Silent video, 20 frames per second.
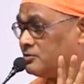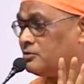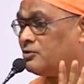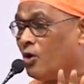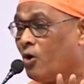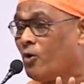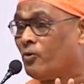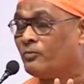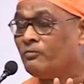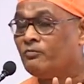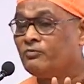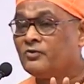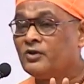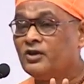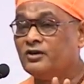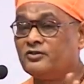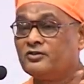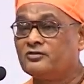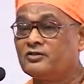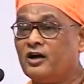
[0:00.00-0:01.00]
No,
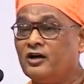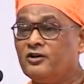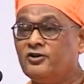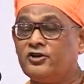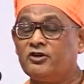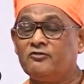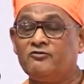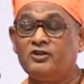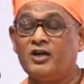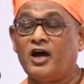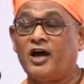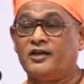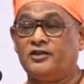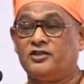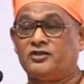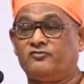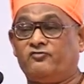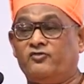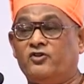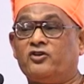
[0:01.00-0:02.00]
it is a country with the
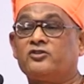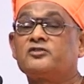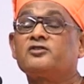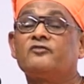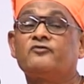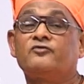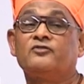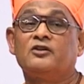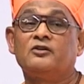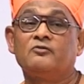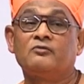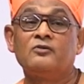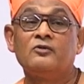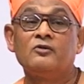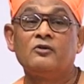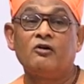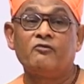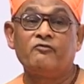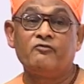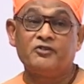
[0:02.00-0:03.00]
highest philosophy
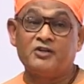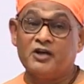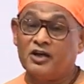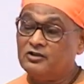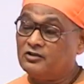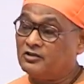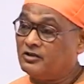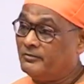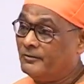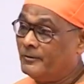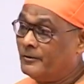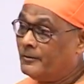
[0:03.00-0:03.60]
of Vedanta.